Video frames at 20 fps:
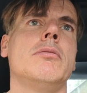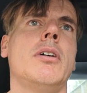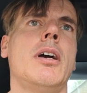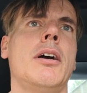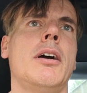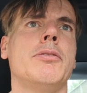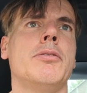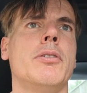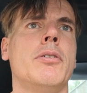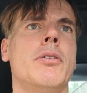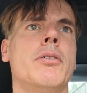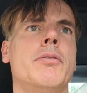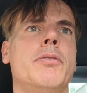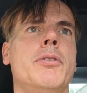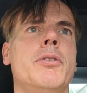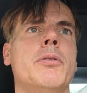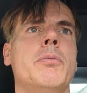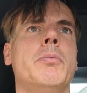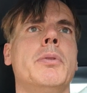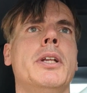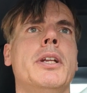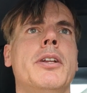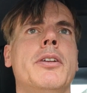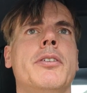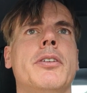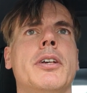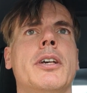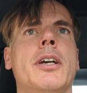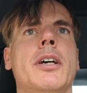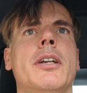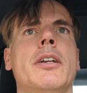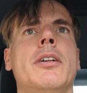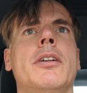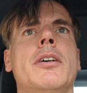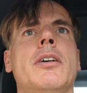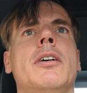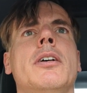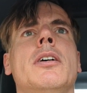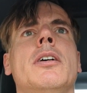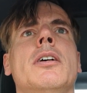after a few minutes again,
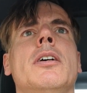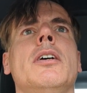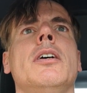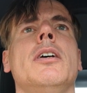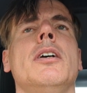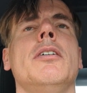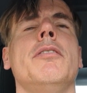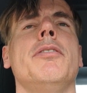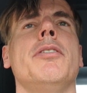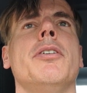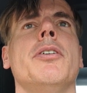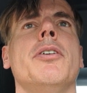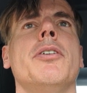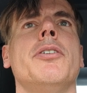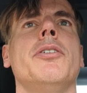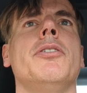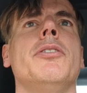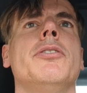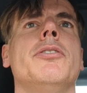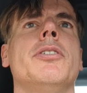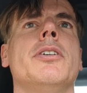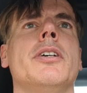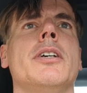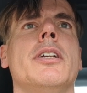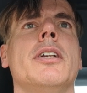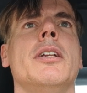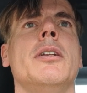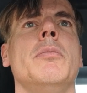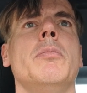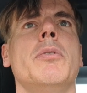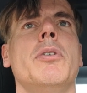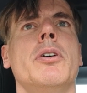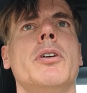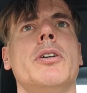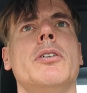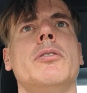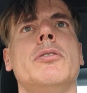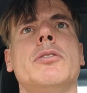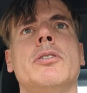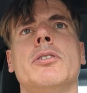if you're not using it anymore.
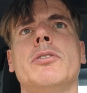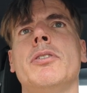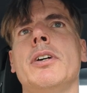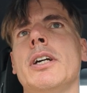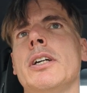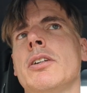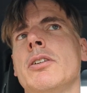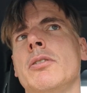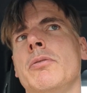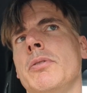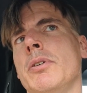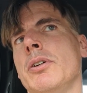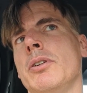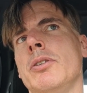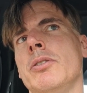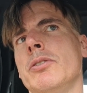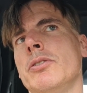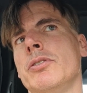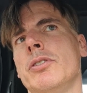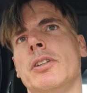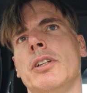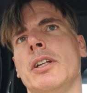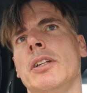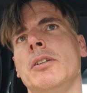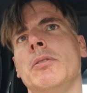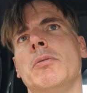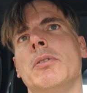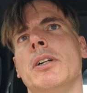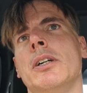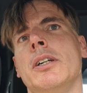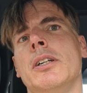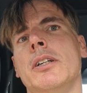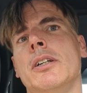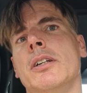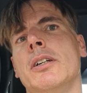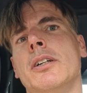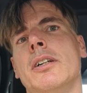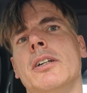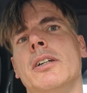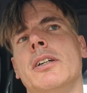On the track you will use it
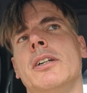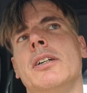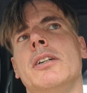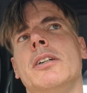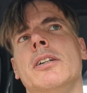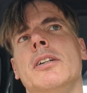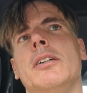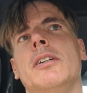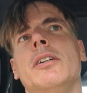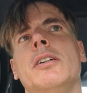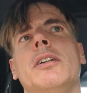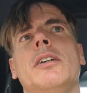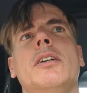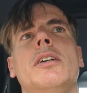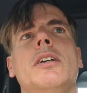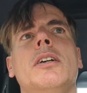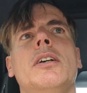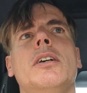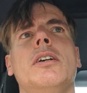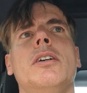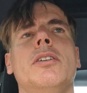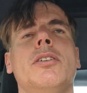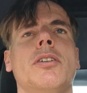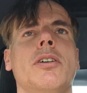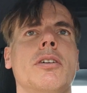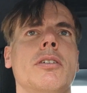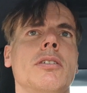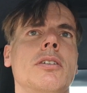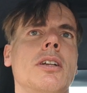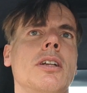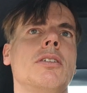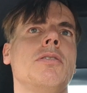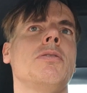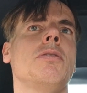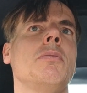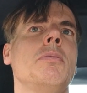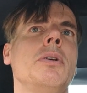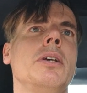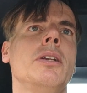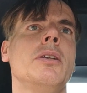anyway, so that's
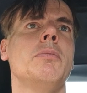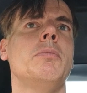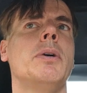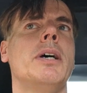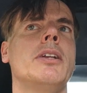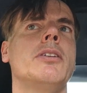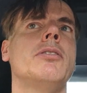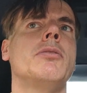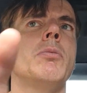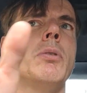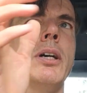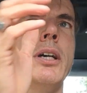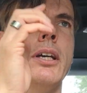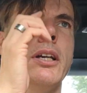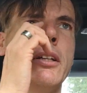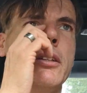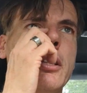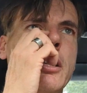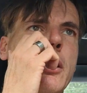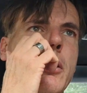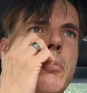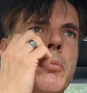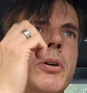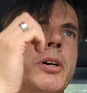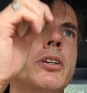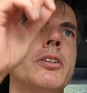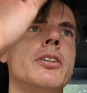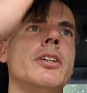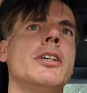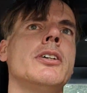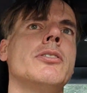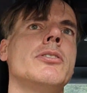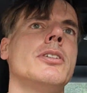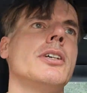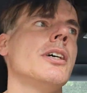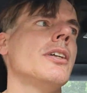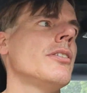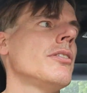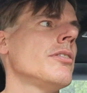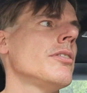for me the best way, and I think Bart nailed
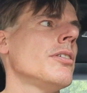that.